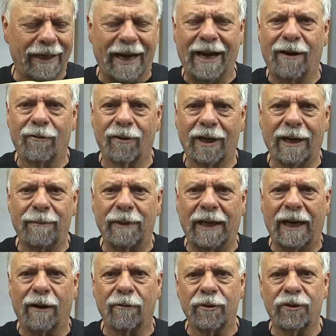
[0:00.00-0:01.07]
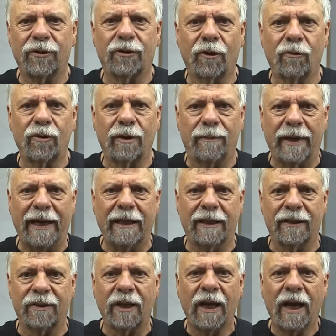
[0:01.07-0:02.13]
an hour, a couple hours or so to make
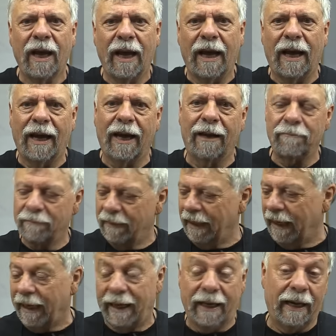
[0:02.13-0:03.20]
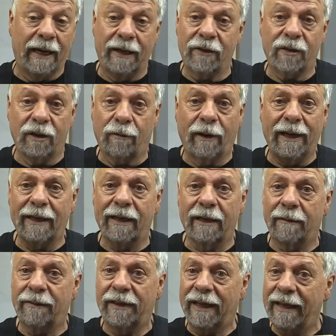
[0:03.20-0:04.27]
this. Um, and it's a great
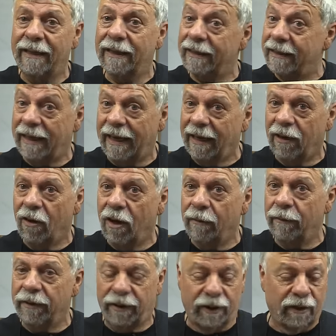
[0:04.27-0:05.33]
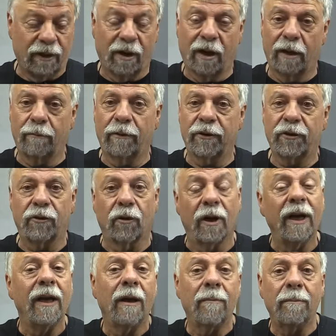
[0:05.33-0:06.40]
little thing to take along with you at the hardware
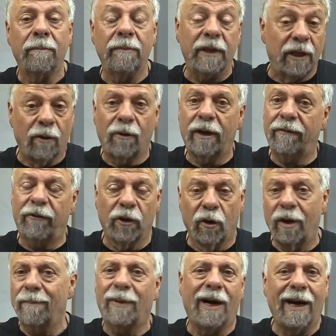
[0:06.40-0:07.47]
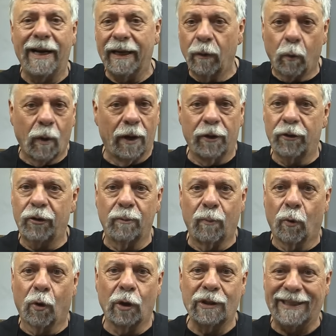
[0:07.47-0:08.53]
store. You know what, if you're only buying one or two
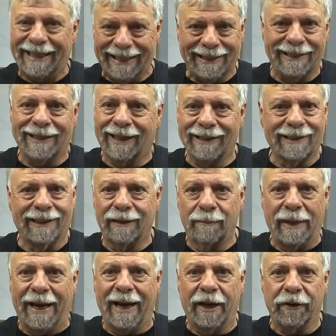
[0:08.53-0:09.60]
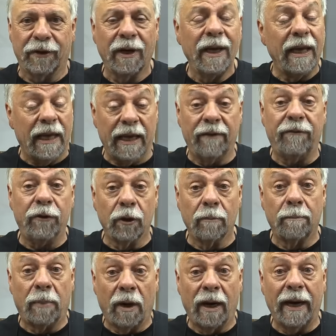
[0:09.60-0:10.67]
boards, it doesn't matter. If
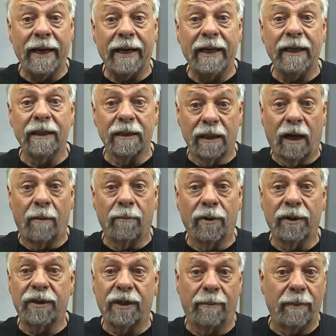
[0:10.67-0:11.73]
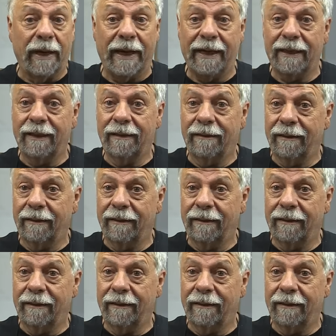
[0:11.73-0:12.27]
you're buying lumber to make